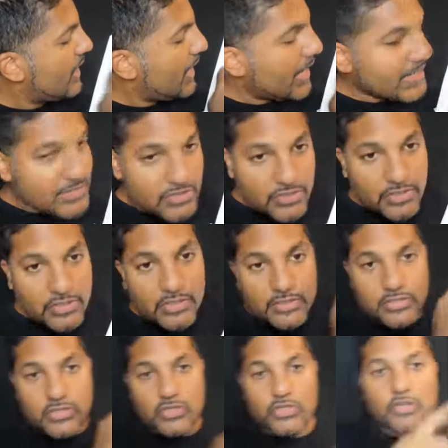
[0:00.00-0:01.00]
and
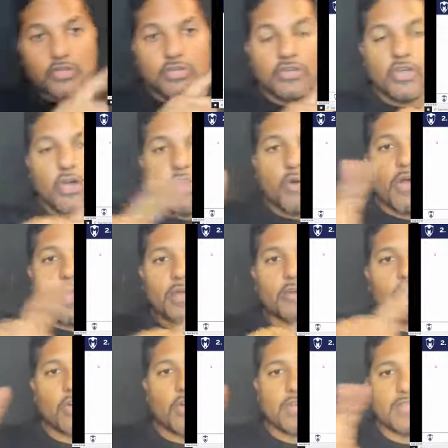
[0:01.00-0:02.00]
to go
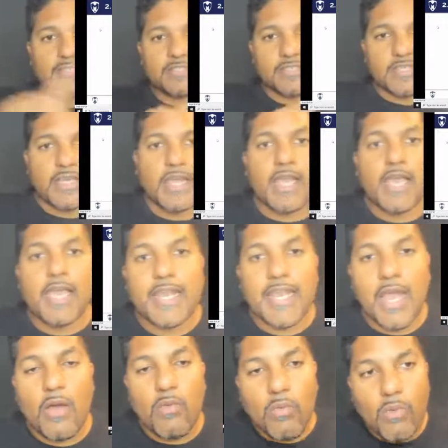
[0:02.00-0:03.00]
across.
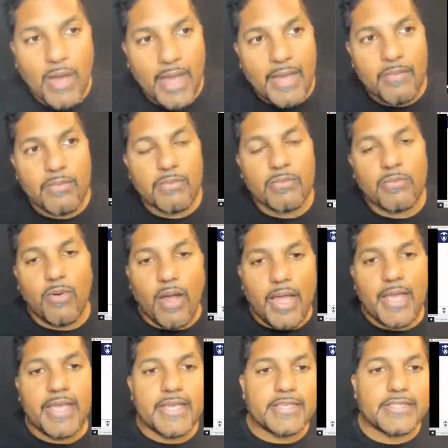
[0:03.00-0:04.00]
Now,
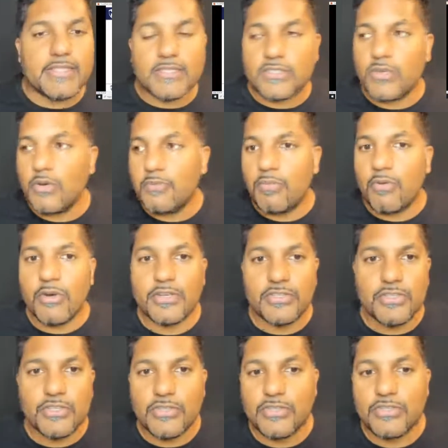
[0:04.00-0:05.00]
why is it so
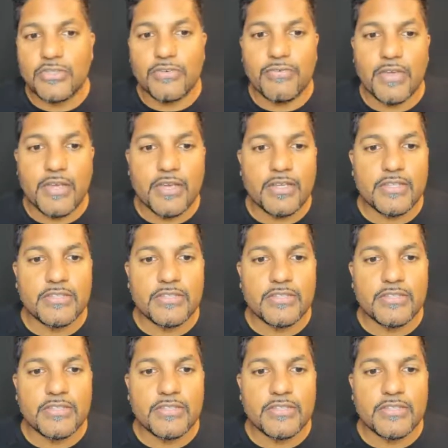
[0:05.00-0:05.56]
important to use your finger